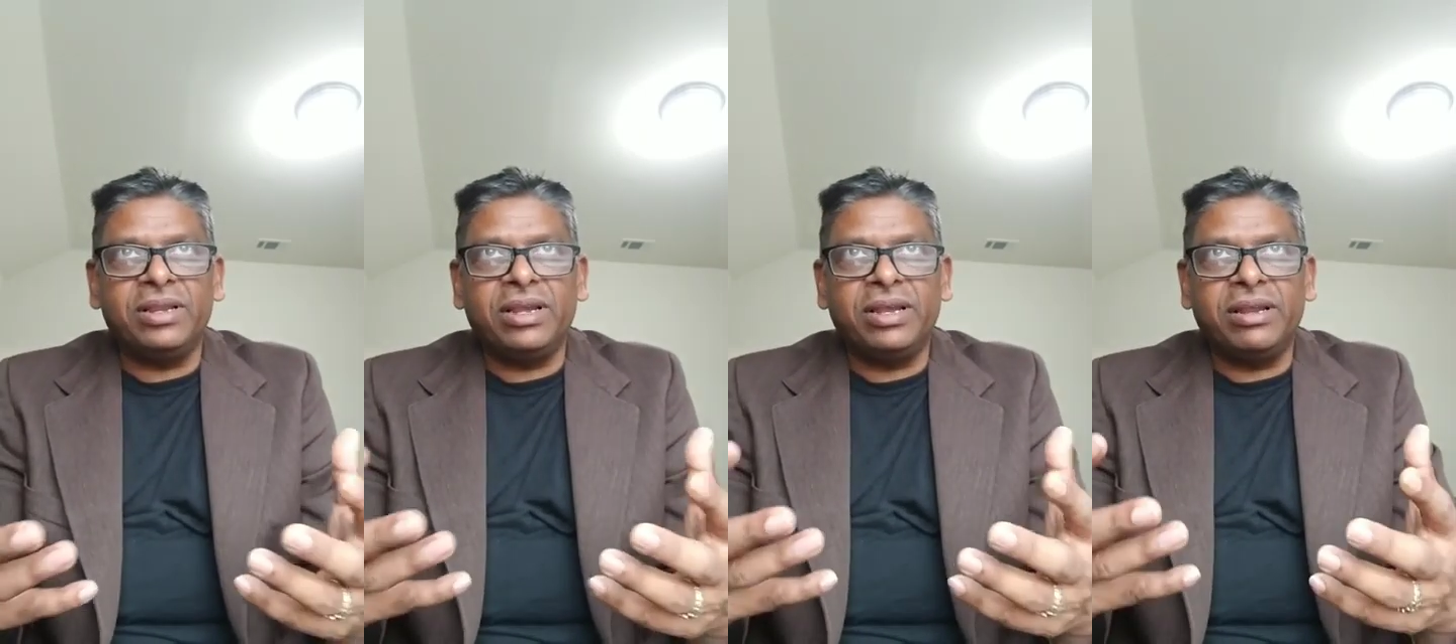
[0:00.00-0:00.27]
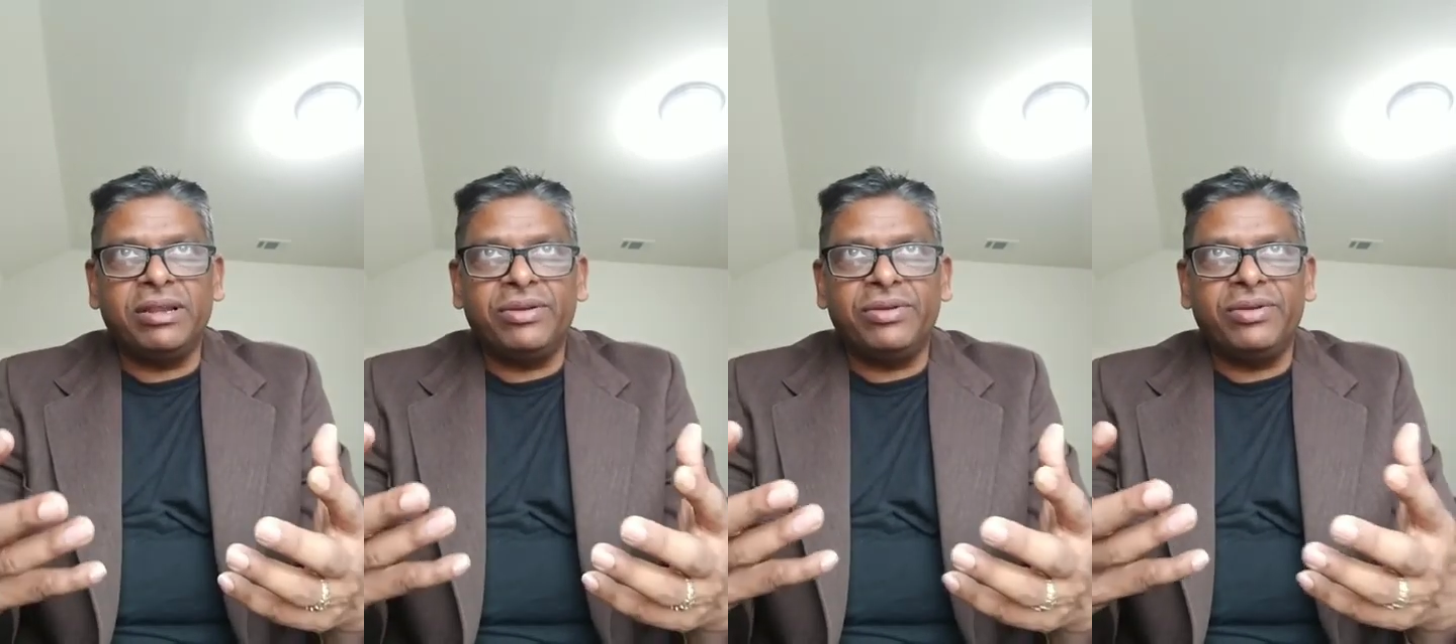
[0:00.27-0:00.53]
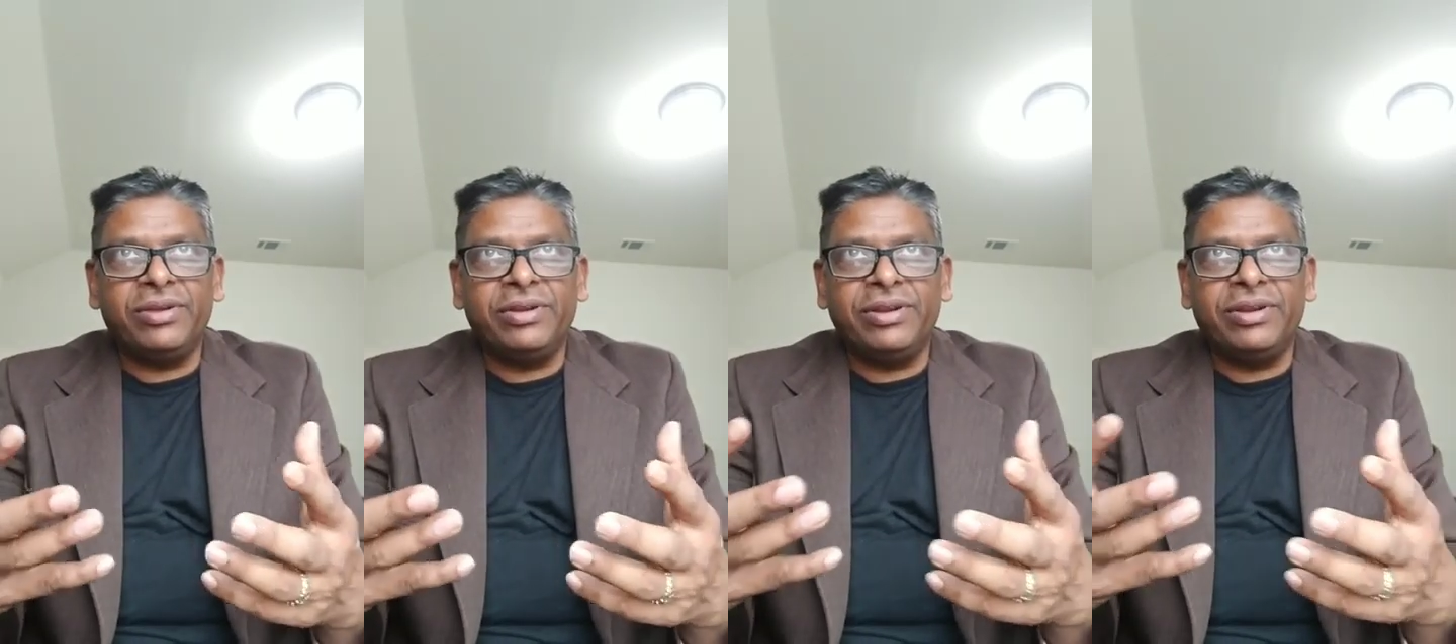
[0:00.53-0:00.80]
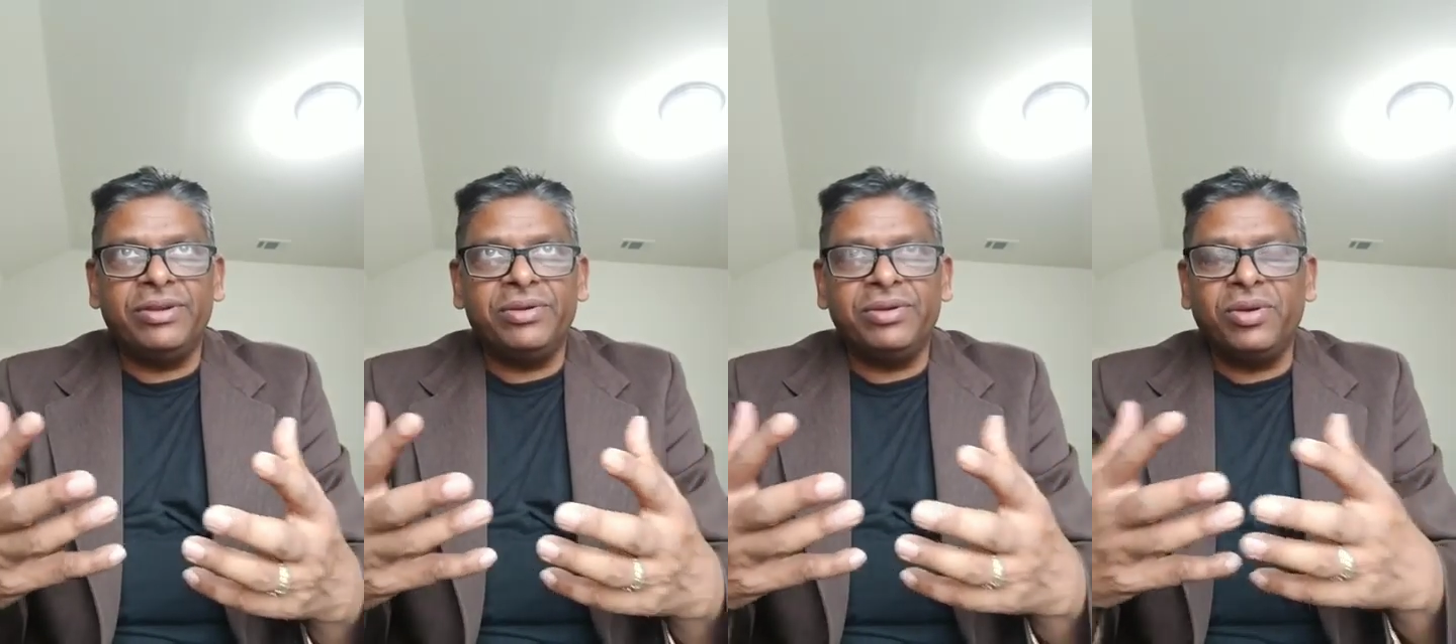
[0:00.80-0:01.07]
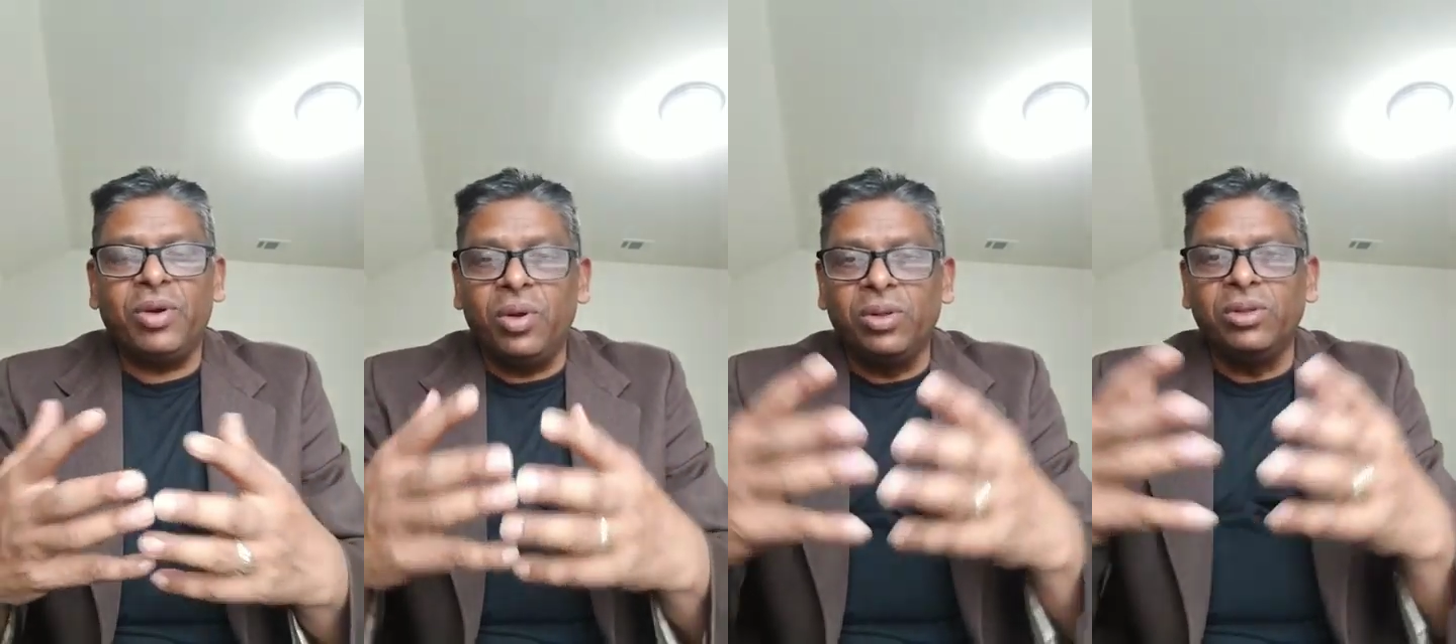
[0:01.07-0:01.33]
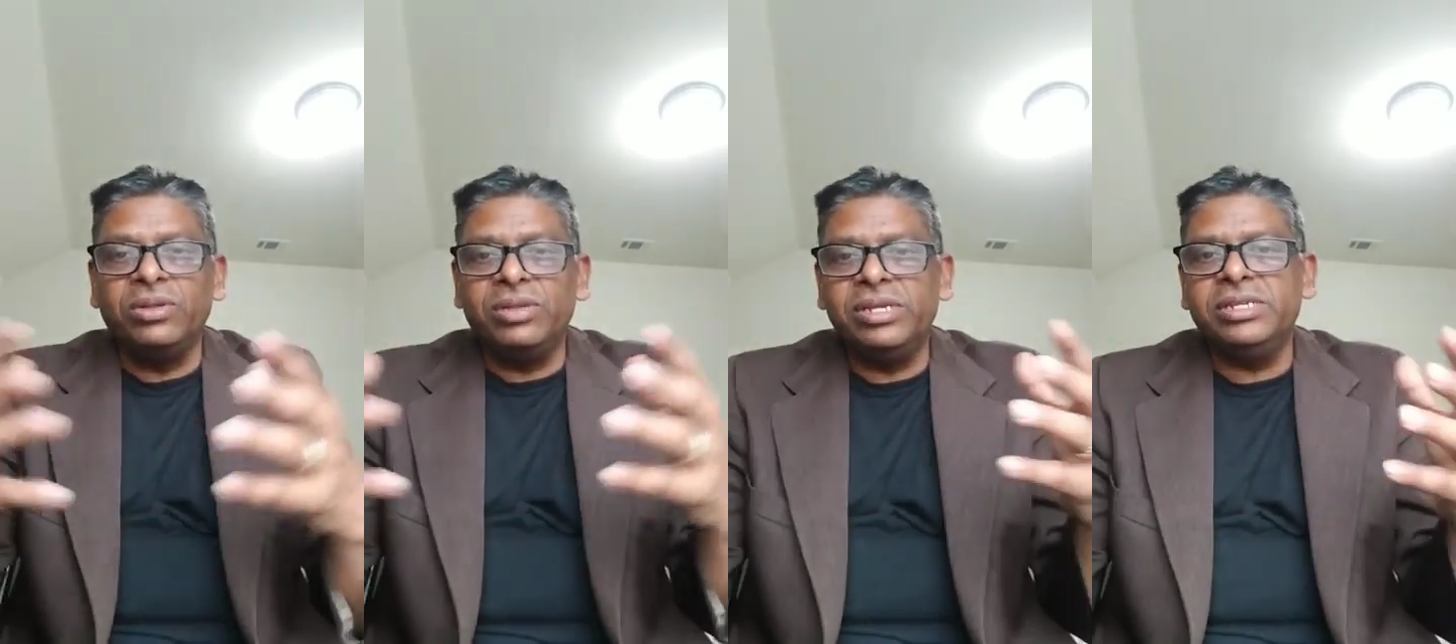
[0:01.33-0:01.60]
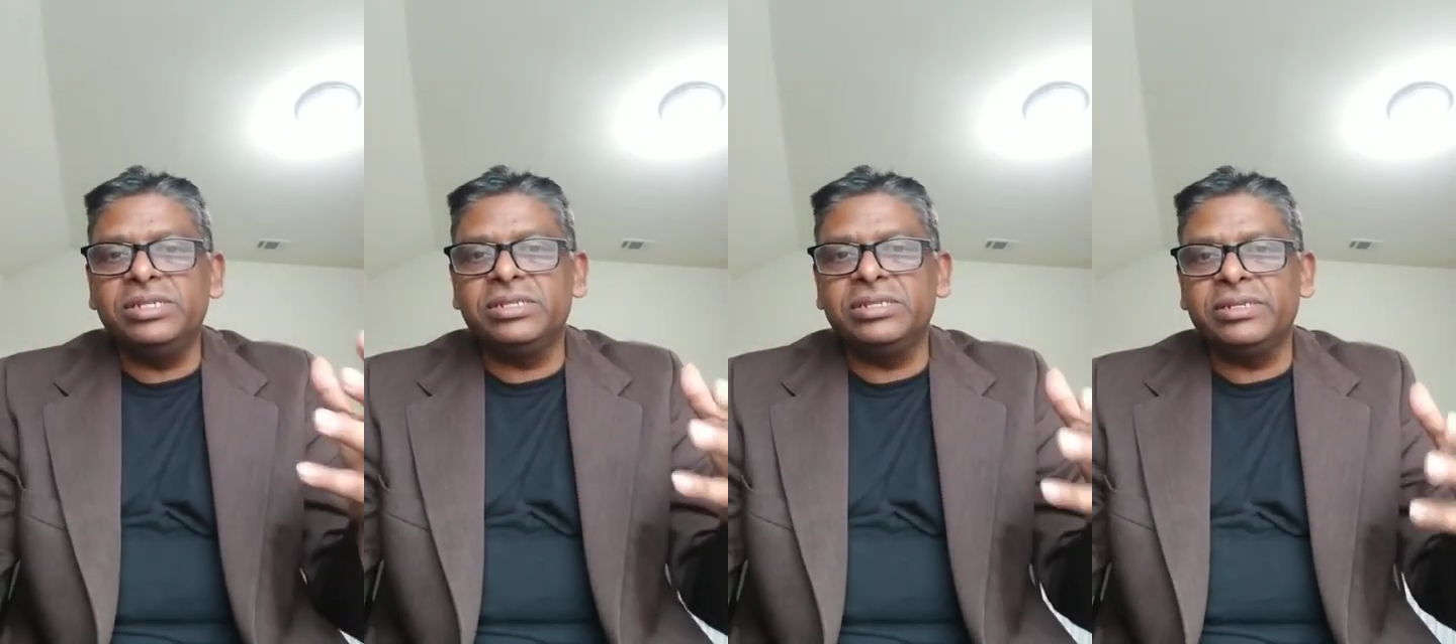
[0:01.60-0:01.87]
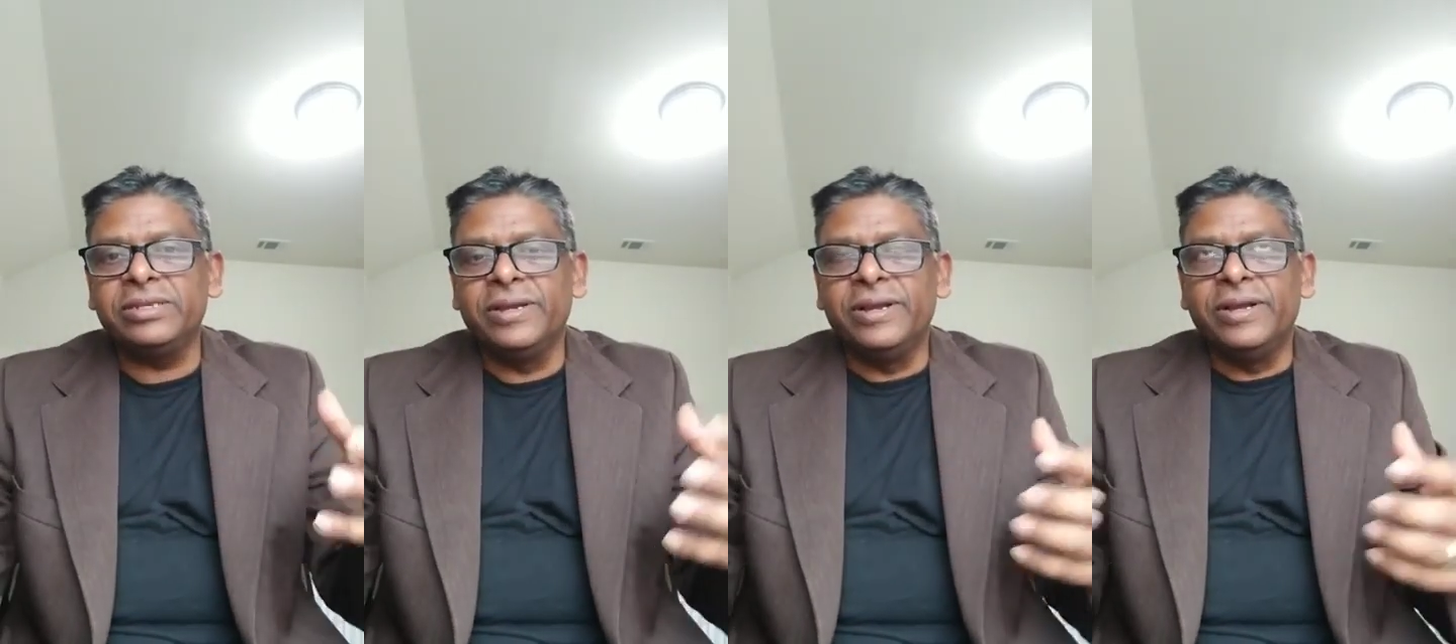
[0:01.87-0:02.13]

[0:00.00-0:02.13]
and all these